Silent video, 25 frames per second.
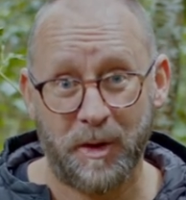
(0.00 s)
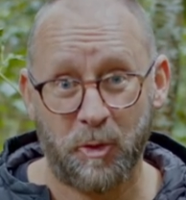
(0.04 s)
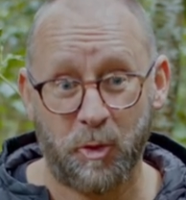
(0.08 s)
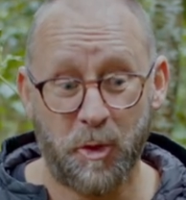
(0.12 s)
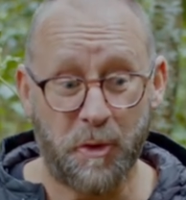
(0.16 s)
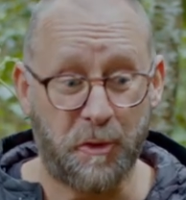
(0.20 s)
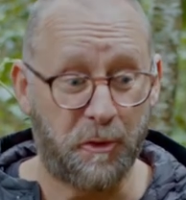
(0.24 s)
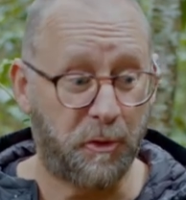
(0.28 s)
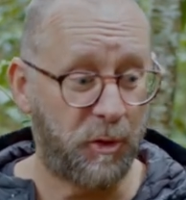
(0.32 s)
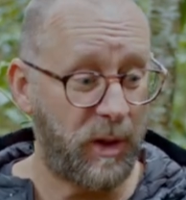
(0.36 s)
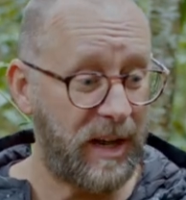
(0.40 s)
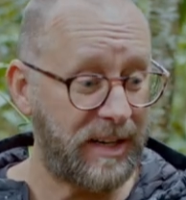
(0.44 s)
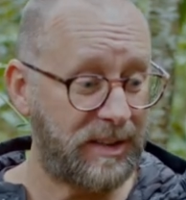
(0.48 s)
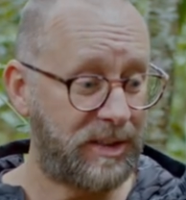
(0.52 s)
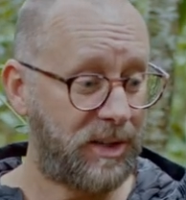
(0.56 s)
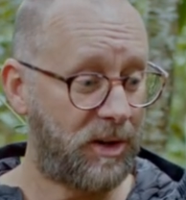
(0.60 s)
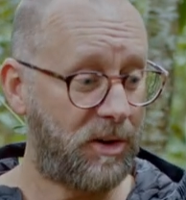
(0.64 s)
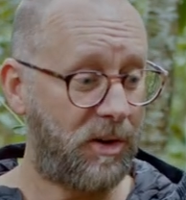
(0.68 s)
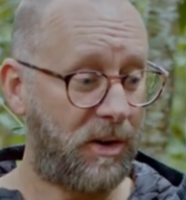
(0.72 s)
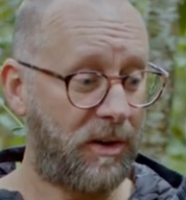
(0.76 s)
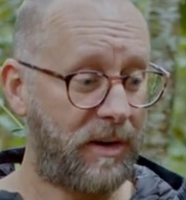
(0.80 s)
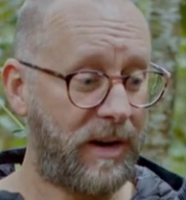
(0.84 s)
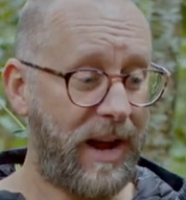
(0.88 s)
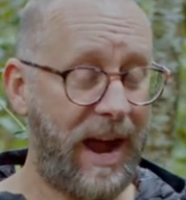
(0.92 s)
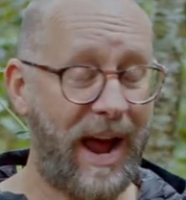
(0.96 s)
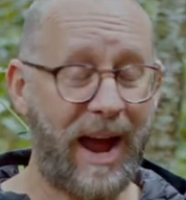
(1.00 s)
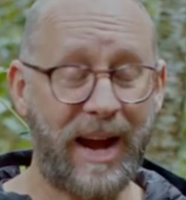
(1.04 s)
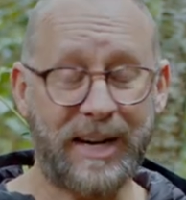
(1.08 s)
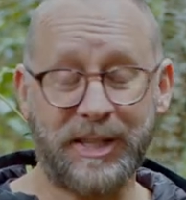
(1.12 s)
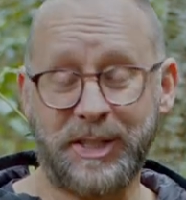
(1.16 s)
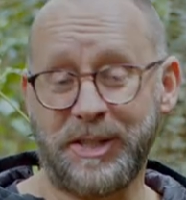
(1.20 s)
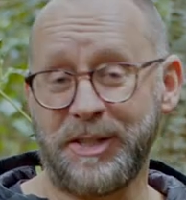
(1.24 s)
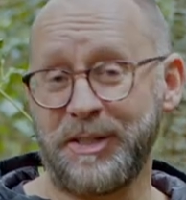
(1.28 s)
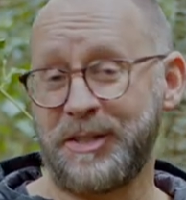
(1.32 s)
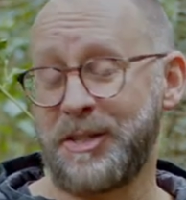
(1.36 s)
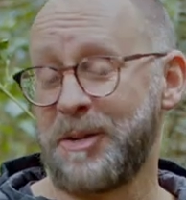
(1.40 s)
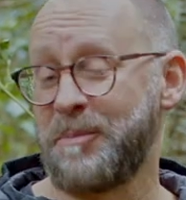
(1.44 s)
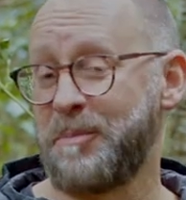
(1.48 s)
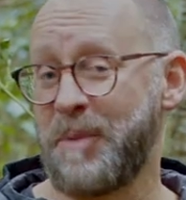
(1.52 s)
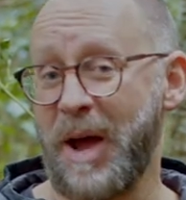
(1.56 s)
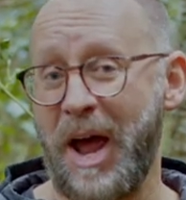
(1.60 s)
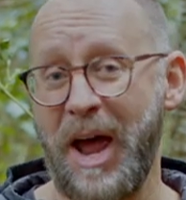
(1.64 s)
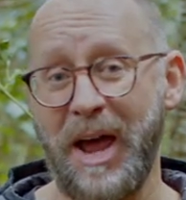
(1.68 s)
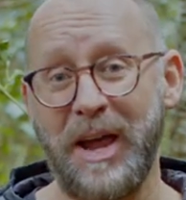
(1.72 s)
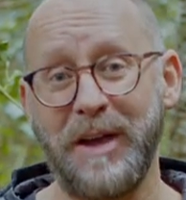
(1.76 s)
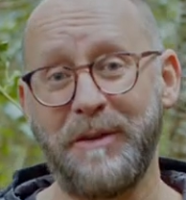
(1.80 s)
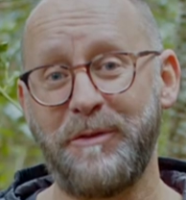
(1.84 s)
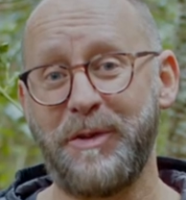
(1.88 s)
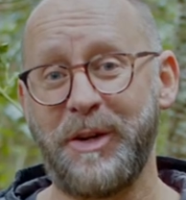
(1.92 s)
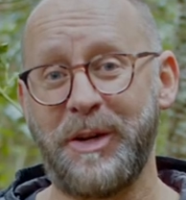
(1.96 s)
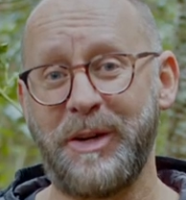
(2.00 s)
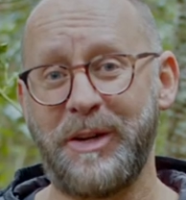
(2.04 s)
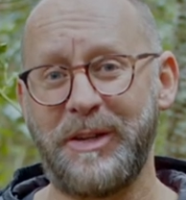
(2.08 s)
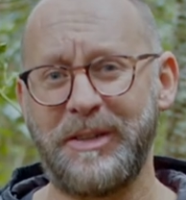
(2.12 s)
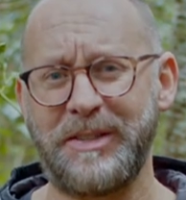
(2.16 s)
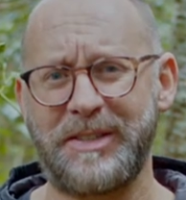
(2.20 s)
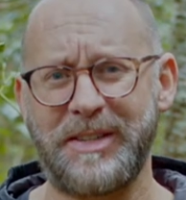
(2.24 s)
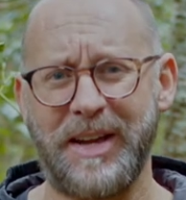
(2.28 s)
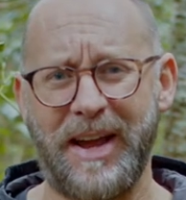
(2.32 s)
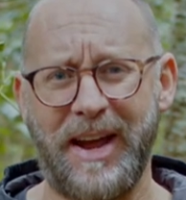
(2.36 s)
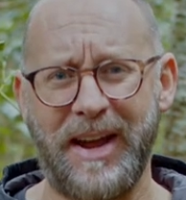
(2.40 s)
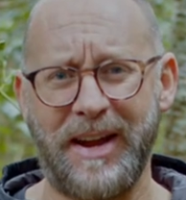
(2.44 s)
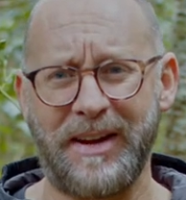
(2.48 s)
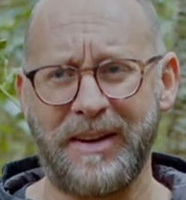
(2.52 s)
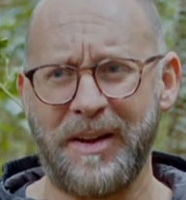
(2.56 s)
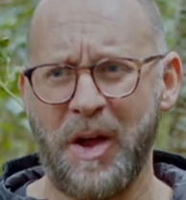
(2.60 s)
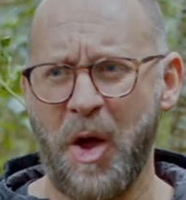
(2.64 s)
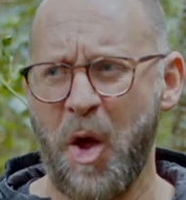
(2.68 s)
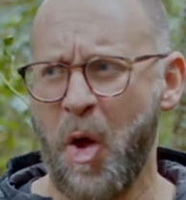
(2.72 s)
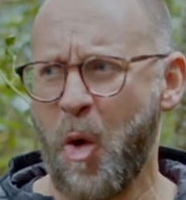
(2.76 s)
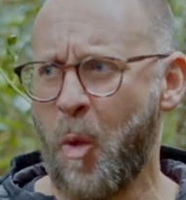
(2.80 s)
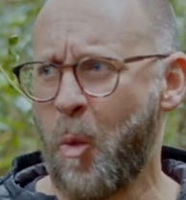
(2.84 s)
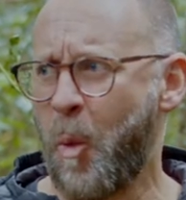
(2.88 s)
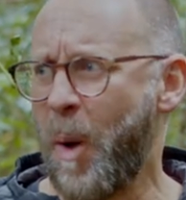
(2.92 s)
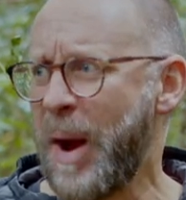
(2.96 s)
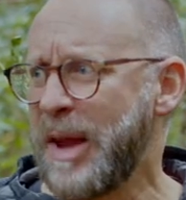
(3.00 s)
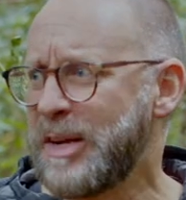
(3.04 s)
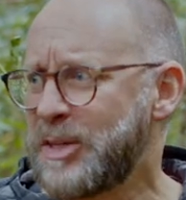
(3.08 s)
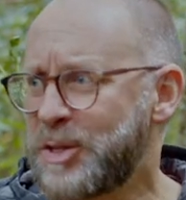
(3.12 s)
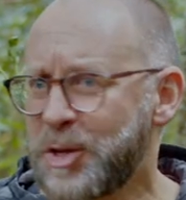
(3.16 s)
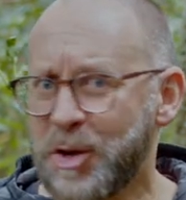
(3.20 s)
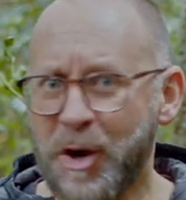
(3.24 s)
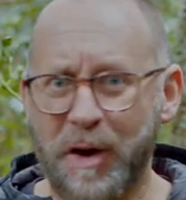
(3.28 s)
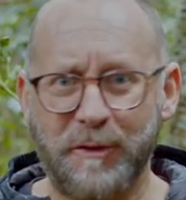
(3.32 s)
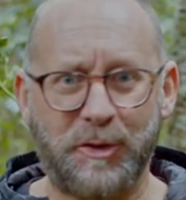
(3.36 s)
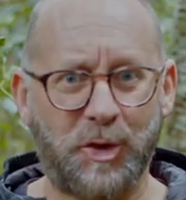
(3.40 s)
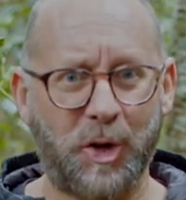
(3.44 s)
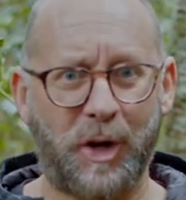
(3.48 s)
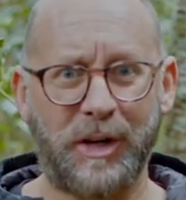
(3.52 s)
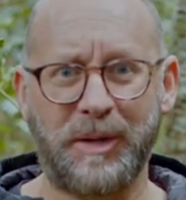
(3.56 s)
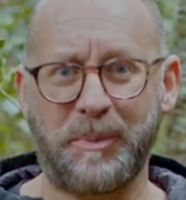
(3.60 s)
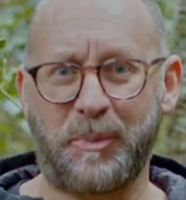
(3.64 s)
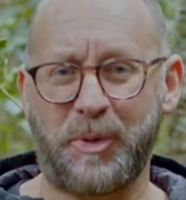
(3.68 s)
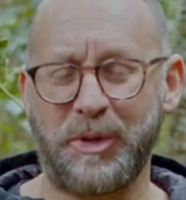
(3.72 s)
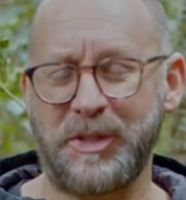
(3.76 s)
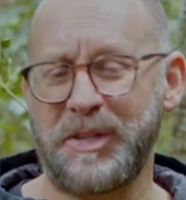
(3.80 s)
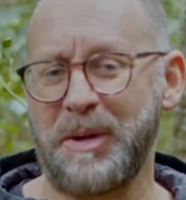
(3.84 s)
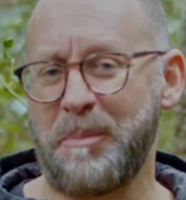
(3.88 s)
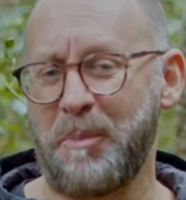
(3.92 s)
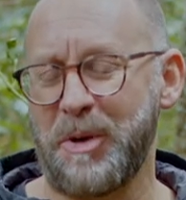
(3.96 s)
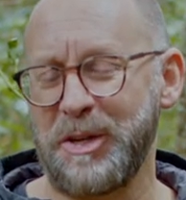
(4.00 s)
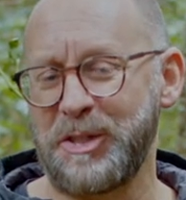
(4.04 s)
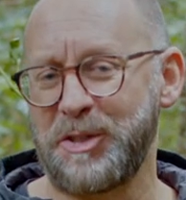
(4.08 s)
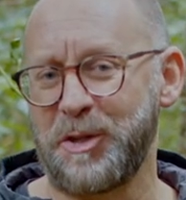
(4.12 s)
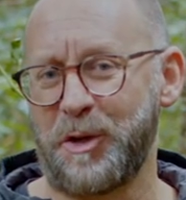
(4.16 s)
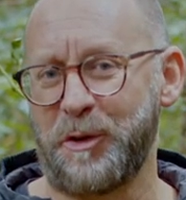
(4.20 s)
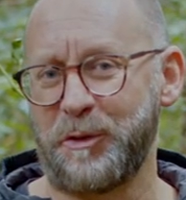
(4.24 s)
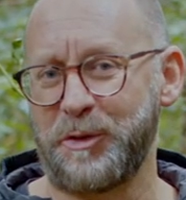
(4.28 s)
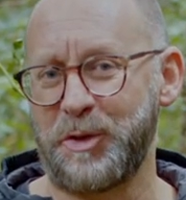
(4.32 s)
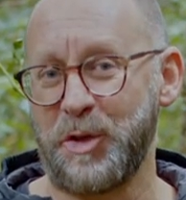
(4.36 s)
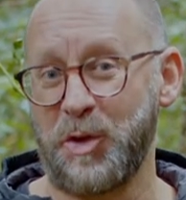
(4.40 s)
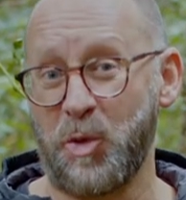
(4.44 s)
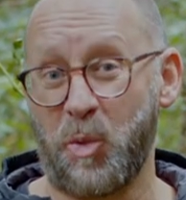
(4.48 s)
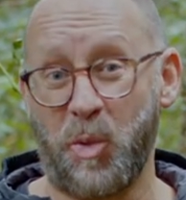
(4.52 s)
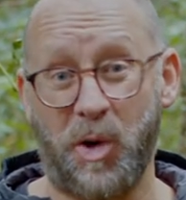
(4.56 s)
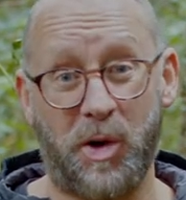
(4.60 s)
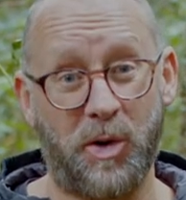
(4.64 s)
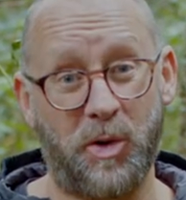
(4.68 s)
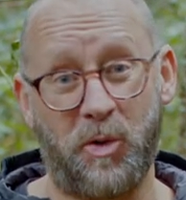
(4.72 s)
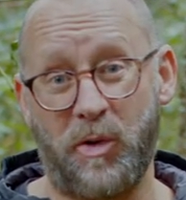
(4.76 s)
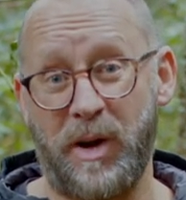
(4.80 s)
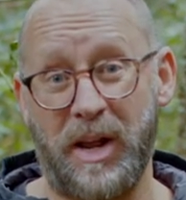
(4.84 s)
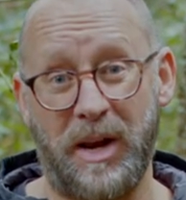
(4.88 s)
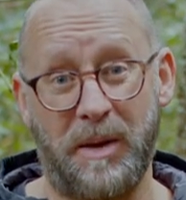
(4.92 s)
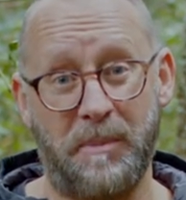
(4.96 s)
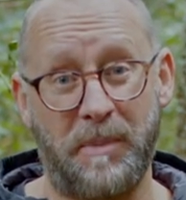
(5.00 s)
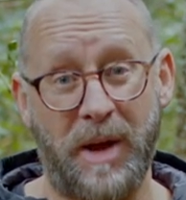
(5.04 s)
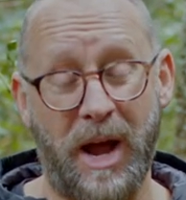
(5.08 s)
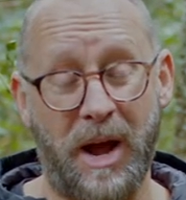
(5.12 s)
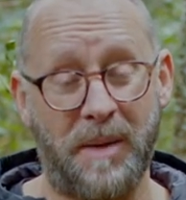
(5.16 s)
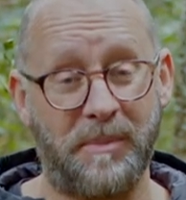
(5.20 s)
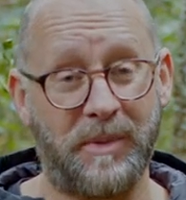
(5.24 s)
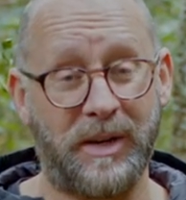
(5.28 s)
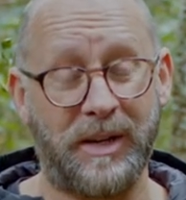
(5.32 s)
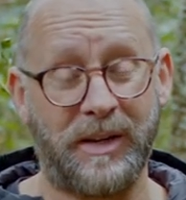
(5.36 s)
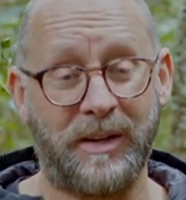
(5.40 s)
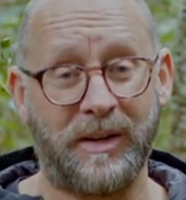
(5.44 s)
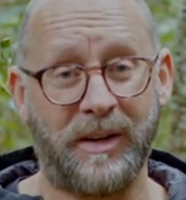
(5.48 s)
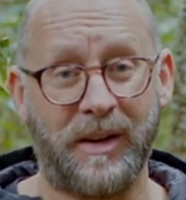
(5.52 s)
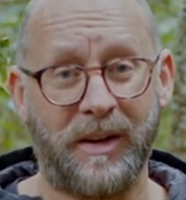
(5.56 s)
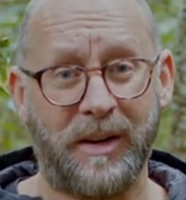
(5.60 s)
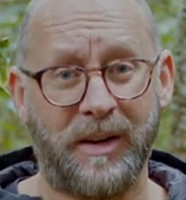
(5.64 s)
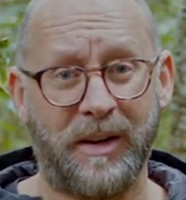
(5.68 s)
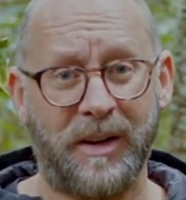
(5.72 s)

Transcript: reflected on actions and behaviors and ways that I've tried to present myself to the world around about me